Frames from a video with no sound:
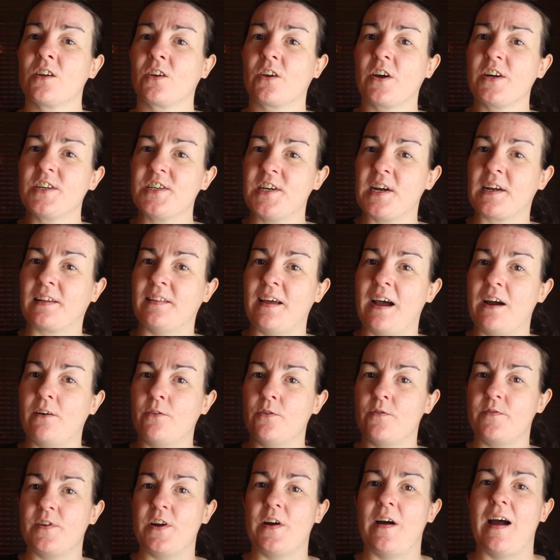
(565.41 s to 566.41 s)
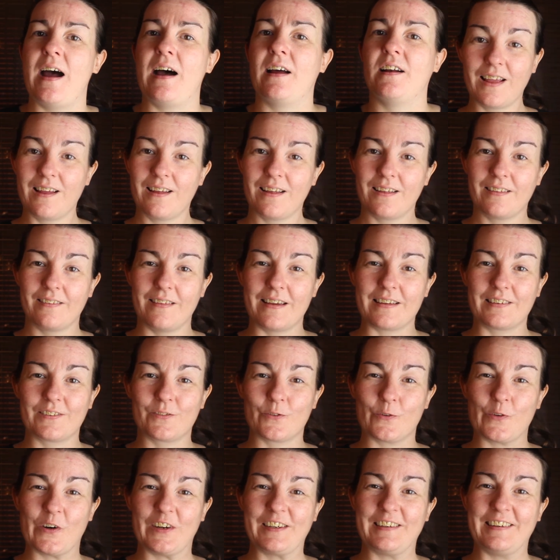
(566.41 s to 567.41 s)
Go check that review out. Thanks
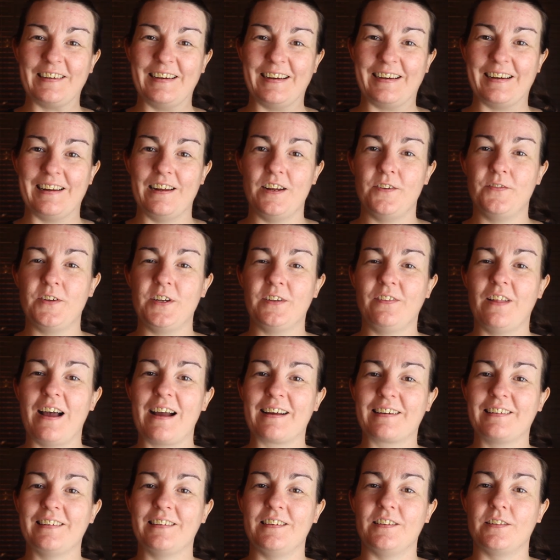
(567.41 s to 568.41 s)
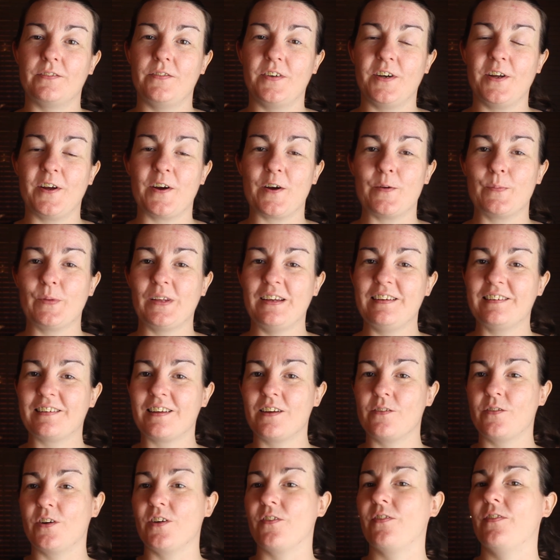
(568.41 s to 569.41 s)
for watching. If you liked this video, please
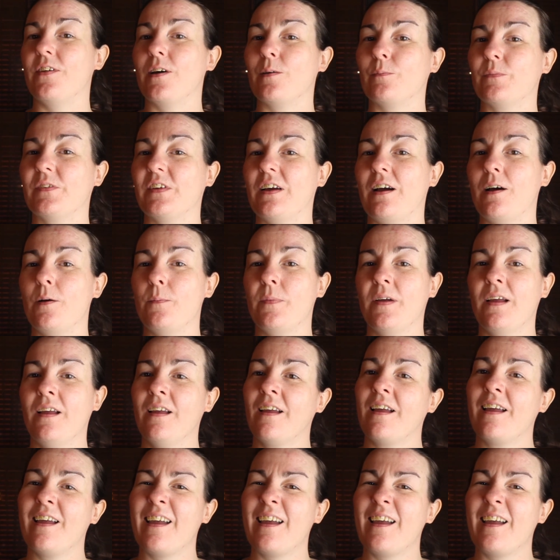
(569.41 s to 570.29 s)
give it a thumbs up.